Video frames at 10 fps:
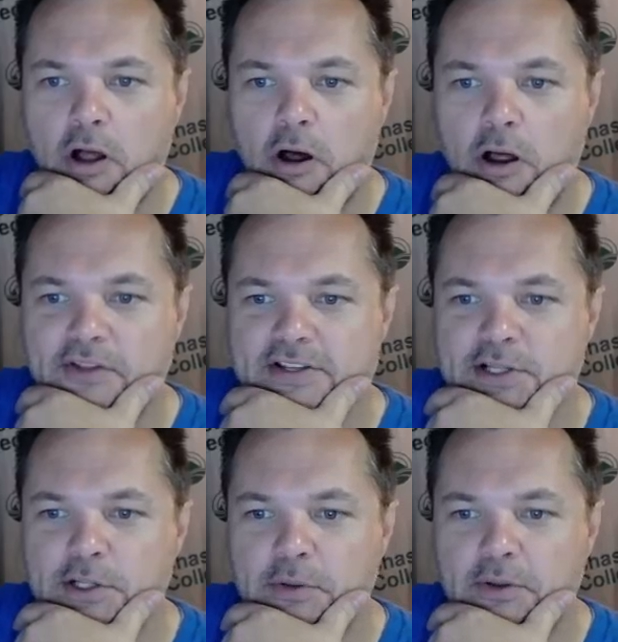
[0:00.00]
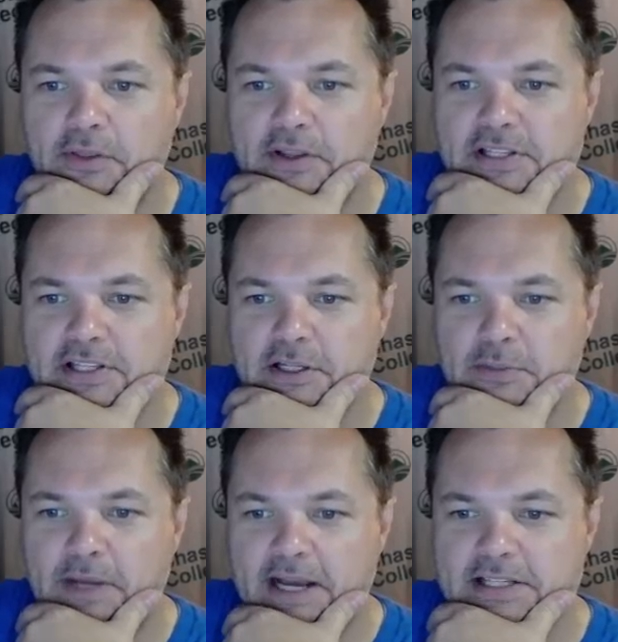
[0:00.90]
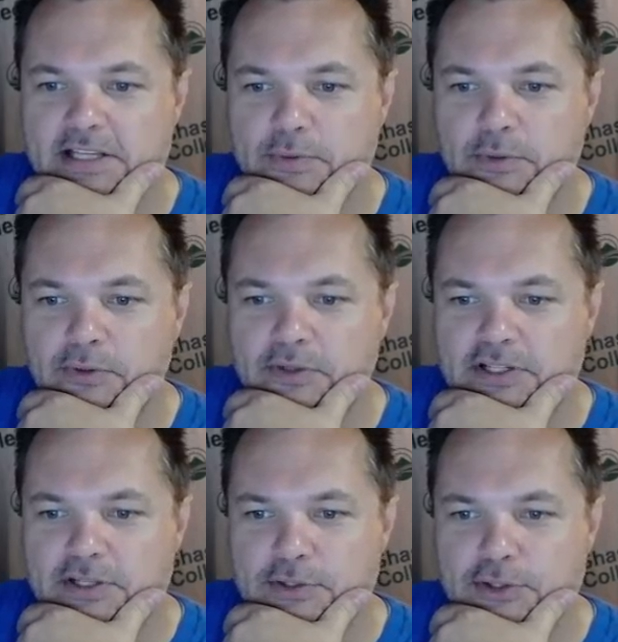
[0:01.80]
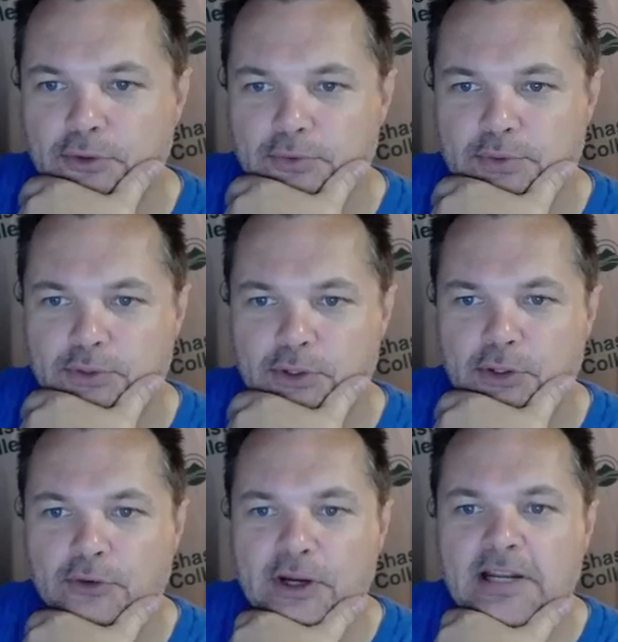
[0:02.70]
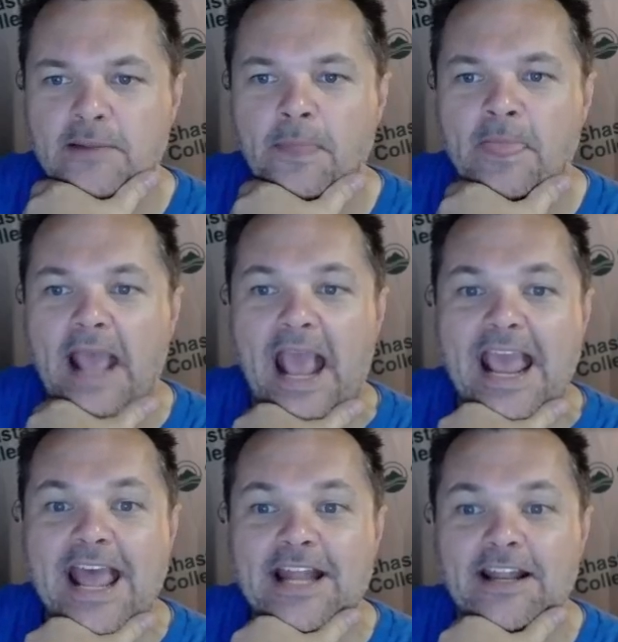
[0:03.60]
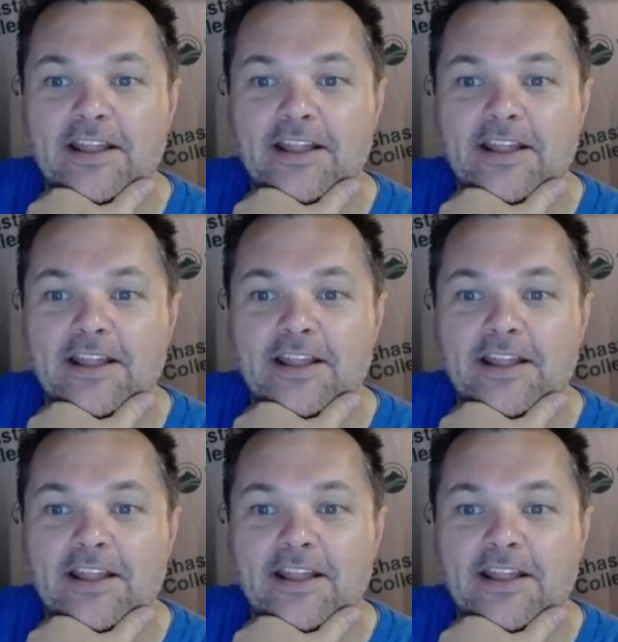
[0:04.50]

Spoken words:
all these little boxes or these little circles will turn green, and